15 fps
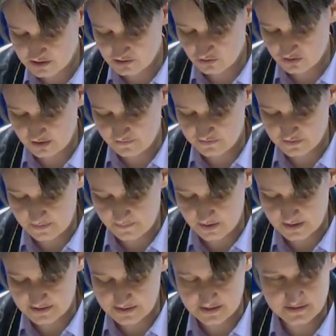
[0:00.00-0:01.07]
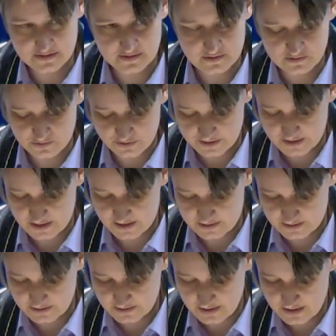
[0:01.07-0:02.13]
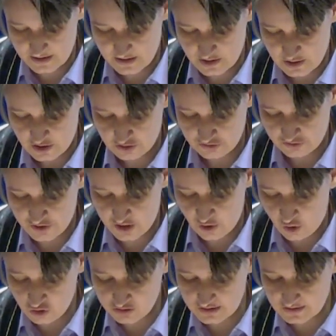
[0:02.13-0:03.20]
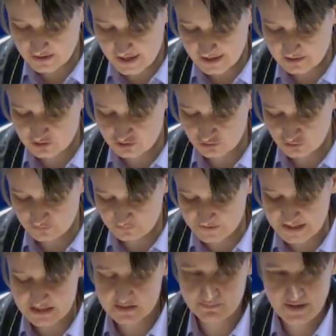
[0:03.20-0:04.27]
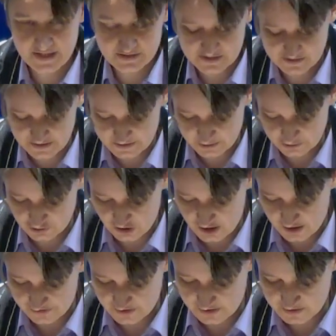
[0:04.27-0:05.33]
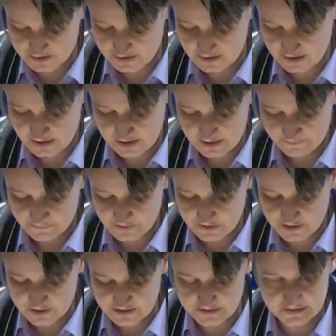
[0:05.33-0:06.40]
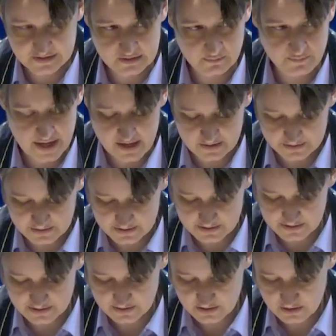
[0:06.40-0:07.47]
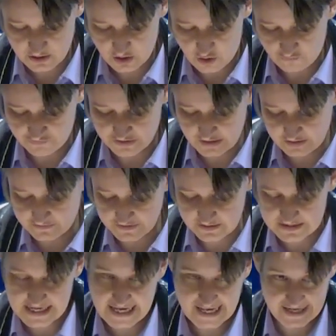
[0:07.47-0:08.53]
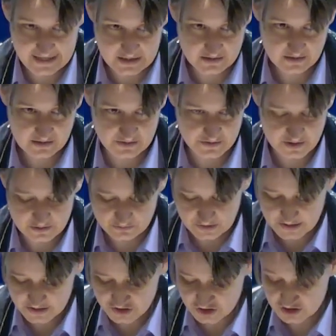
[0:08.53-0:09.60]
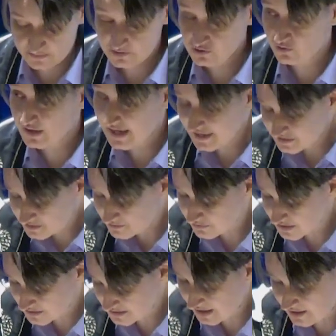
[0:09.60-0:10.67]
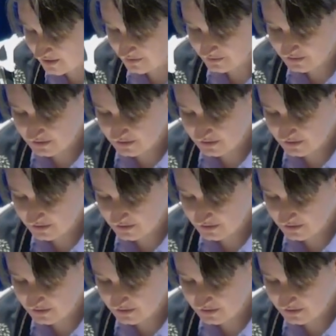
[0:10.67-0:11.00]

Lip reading: to give them assistance or care. They only like to dispense care to others. There is little balance of give and take in their relationship. So as a result,